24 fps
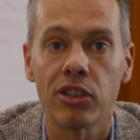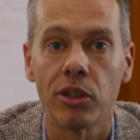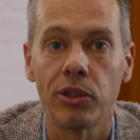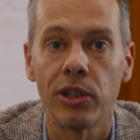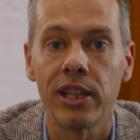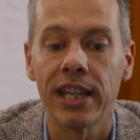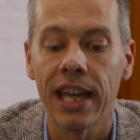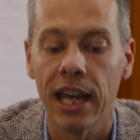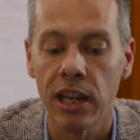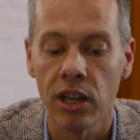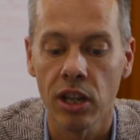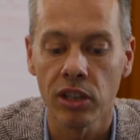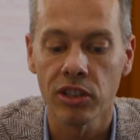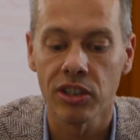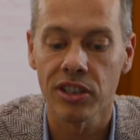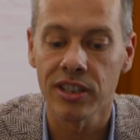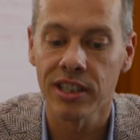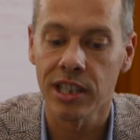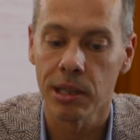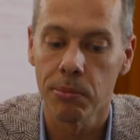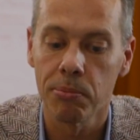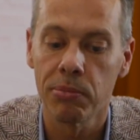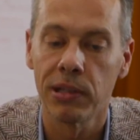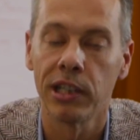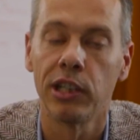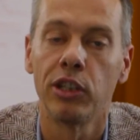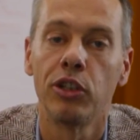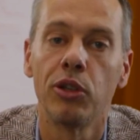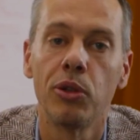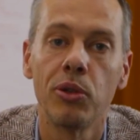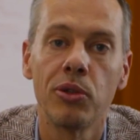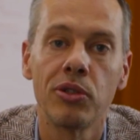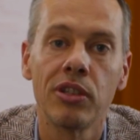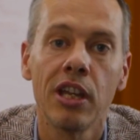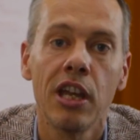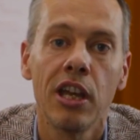So you cannot just simply
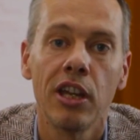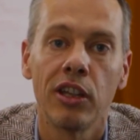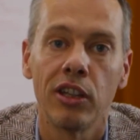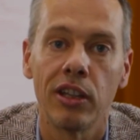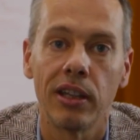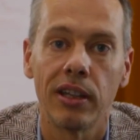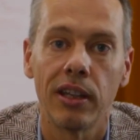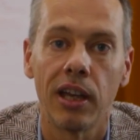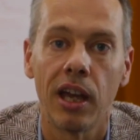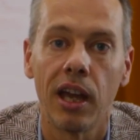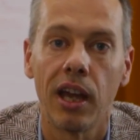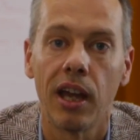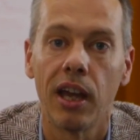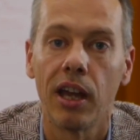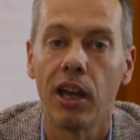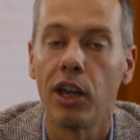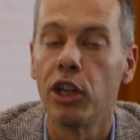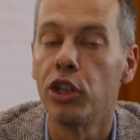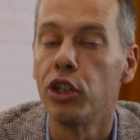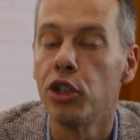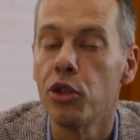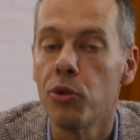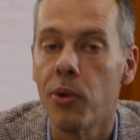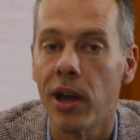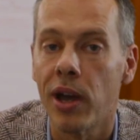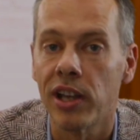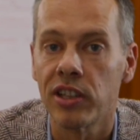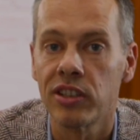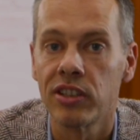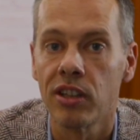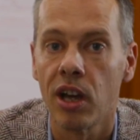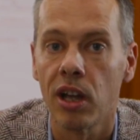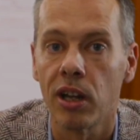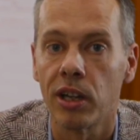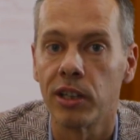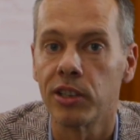use a US
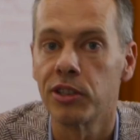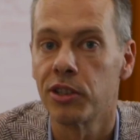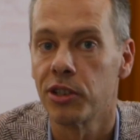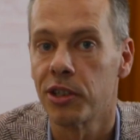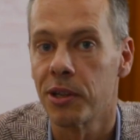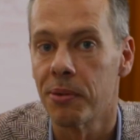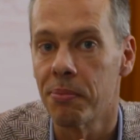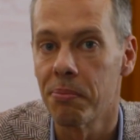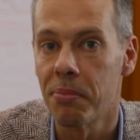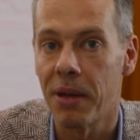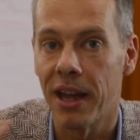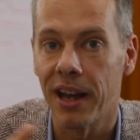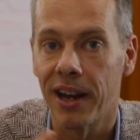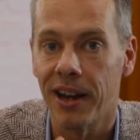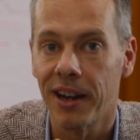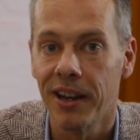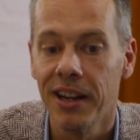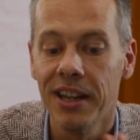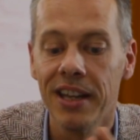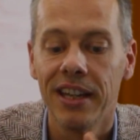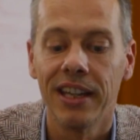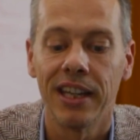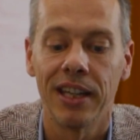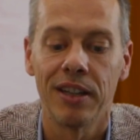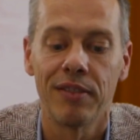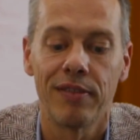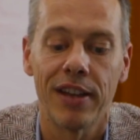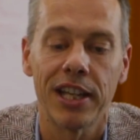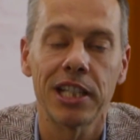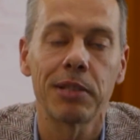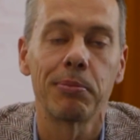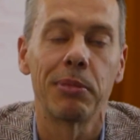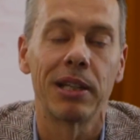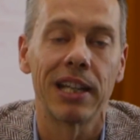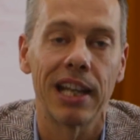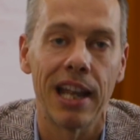dollar to compare
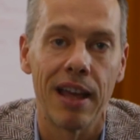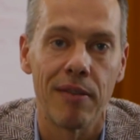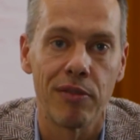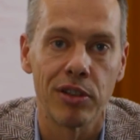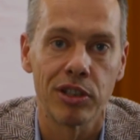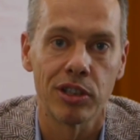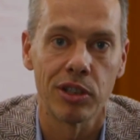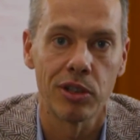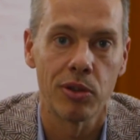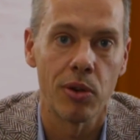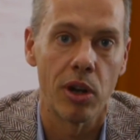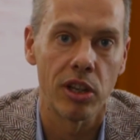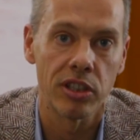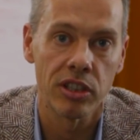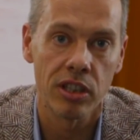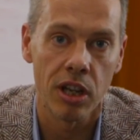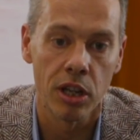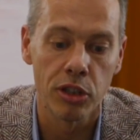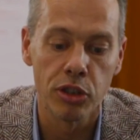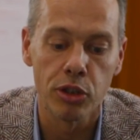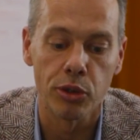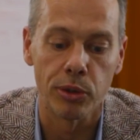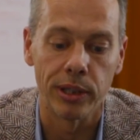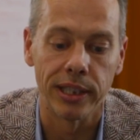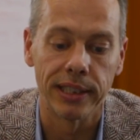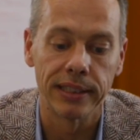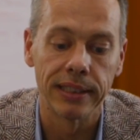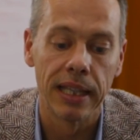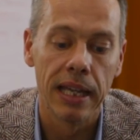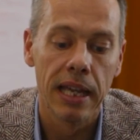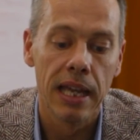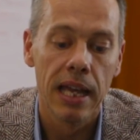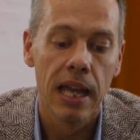investment levels across countries.